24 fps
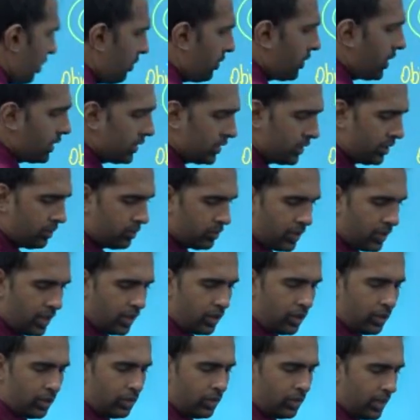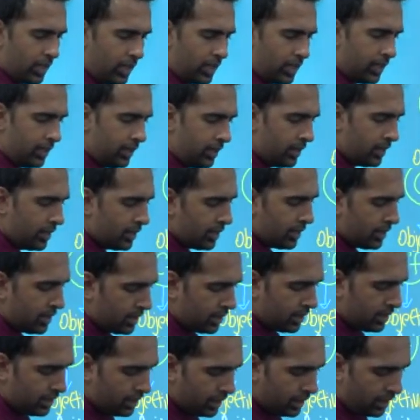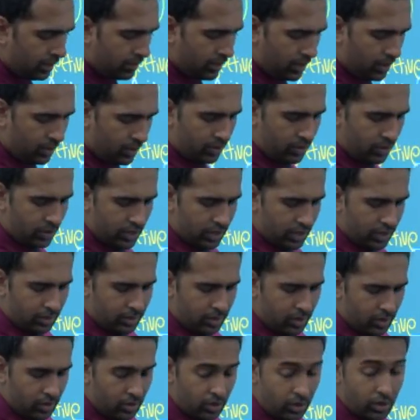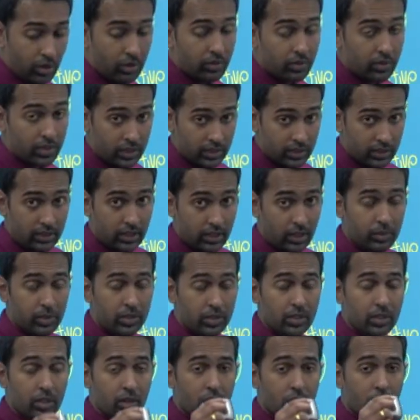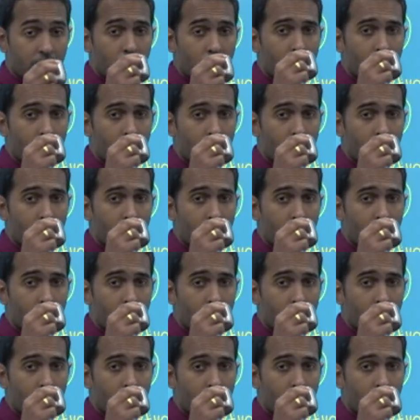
lot of concepts we are going to learn. Right, we are going to learn about a lot of concepts.